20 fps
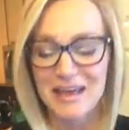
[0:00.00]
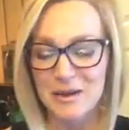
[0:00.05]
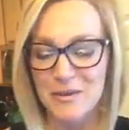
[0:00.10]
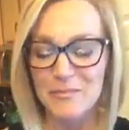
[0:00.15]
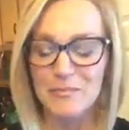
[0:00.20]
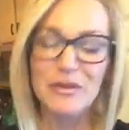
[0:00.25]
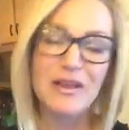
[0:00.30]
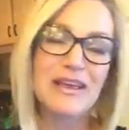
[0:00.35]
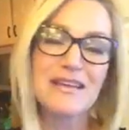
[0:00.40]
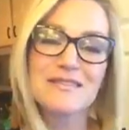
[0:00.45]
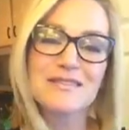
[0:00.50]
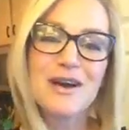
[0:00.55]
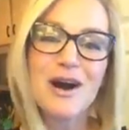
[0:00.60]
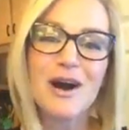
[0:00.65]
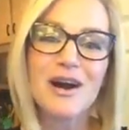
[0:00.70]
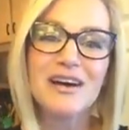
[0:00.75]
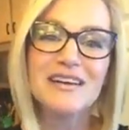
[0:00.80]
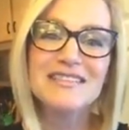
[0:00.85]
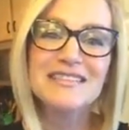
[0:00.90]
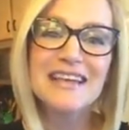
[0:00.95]
Plants
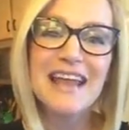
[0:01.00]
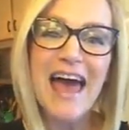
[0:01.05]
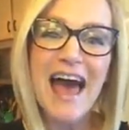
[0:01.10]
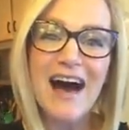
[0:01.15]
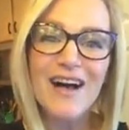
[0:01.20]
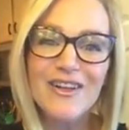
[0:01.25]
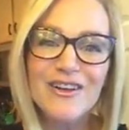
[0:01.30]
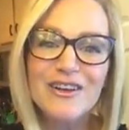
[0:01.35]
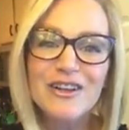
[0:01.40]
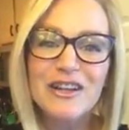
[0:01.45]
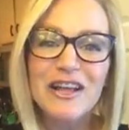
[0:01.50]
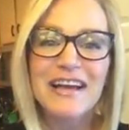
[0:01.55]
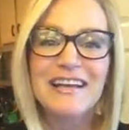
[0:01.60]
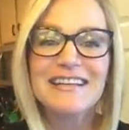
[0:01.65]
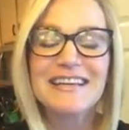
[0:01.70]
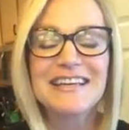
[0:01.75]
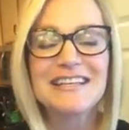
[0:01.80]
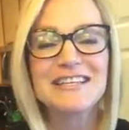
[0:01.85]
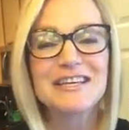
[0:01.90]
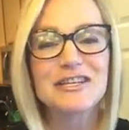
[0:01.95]
cause an
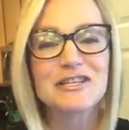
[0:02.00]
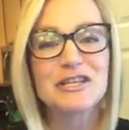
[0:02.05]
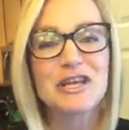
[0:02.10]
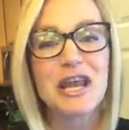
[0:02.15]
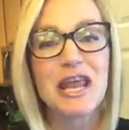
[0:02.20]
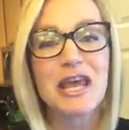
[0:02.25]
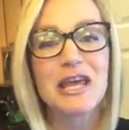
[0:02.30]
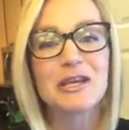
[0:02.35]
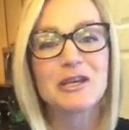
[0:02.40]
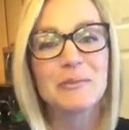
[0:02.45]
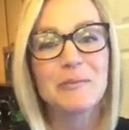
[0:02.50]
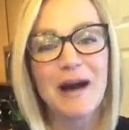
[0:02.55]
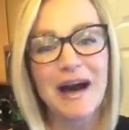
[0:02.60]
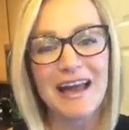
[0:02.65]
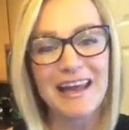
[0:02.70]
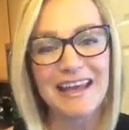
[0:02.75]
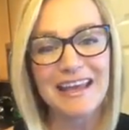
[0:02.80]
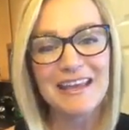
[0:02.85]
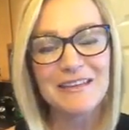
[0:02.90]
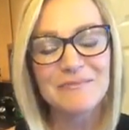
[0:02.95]
alkaline condition in your
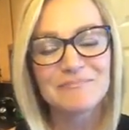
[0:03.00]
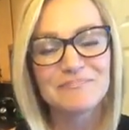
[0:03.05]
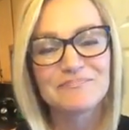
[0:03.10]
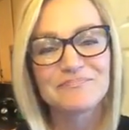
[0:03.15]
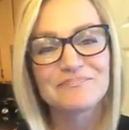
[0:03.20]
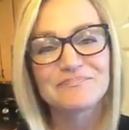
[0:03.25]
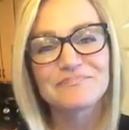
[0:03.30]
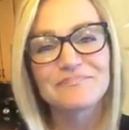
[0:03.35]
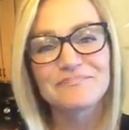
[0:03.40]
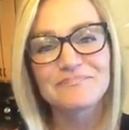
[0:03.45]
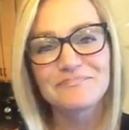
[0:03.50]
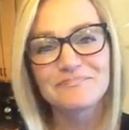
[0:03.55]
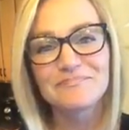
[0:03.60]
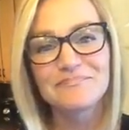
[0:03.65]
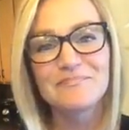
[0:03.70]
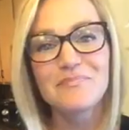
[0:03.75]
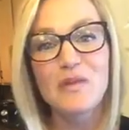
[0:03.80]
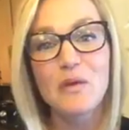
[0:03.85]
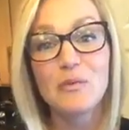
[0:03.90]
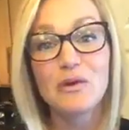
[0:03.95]
body,
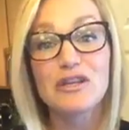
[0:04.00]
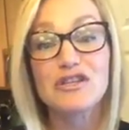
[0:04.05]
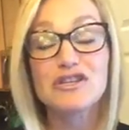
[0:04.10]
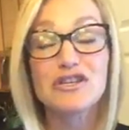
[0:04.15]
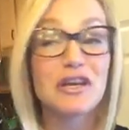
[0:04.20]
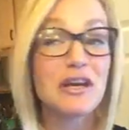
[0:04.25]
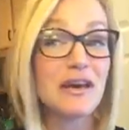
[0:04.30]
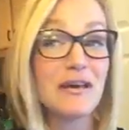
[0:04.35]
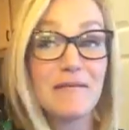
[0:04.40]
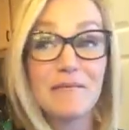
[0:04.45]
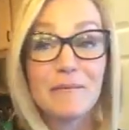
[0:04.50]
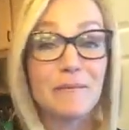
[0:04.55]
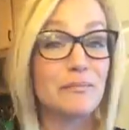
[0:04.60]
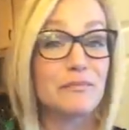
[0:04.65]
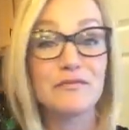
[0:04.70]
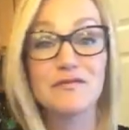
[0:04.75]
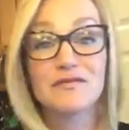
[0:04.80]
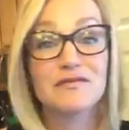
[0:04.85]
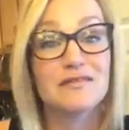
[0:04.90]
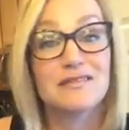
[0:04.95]
which
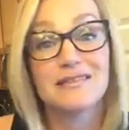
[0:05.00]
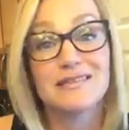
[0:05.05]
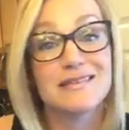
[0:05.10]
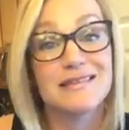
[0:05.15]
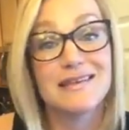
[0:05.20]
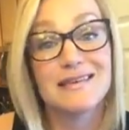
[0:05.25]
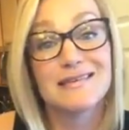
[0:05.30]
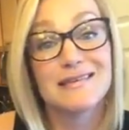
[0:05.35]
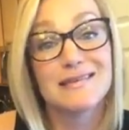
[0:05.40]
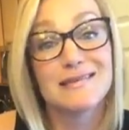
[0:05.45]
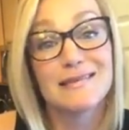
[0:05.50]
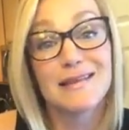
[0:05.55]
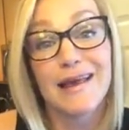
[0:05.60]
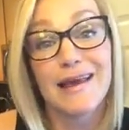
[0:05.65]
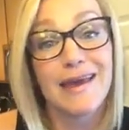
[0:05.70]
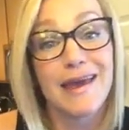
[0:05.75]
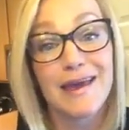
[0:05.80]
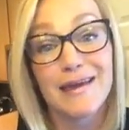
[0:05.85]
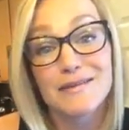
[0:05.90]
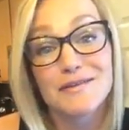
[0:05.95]
diseases
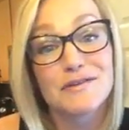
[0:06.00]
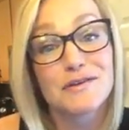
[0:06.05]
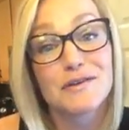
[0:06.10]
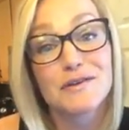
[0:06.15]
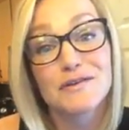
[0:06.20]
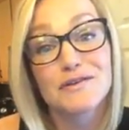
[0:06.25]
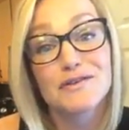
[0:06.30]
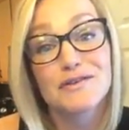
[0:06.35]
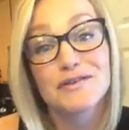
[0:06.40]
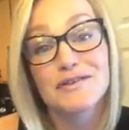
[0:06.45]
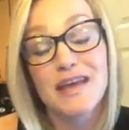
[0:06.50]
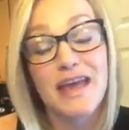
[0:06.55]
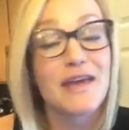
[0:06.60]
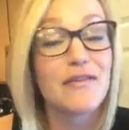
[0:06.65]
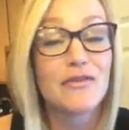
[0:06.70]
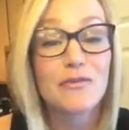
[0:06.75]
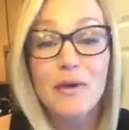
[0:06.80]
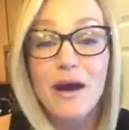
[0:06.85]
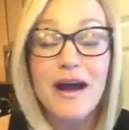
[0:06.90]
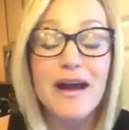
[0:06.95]
like cancer
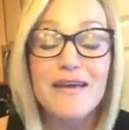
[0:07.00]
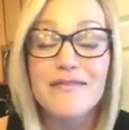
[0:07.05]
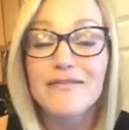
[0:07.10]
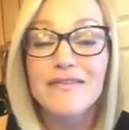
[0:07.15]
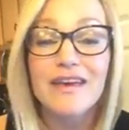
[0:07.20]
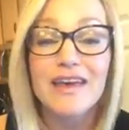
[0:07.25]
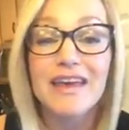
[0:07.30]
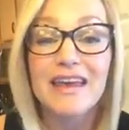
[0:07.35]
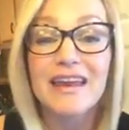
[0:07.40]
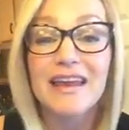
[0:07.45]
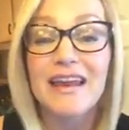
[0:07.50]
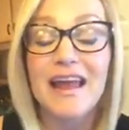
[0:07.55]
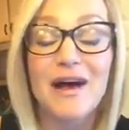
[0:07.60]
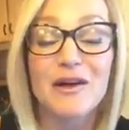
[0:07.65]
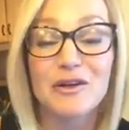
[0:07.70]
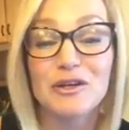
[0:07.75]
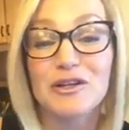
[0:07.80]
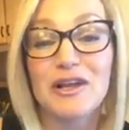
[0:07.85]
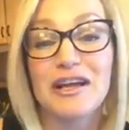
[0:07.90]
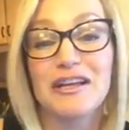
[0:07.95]
can't thrive in an
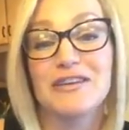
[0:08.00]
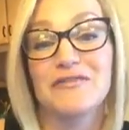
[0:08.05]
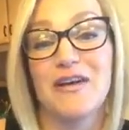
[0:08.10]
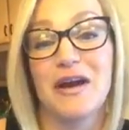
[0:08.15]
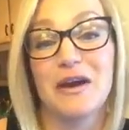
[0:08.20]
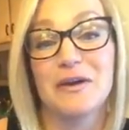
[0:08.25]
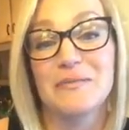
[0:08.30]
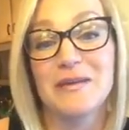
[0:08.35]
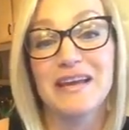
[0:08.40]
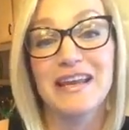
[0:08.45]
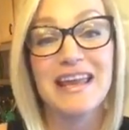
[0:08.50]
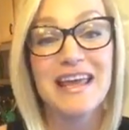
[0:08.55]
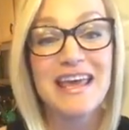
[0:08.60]
alkaline environment.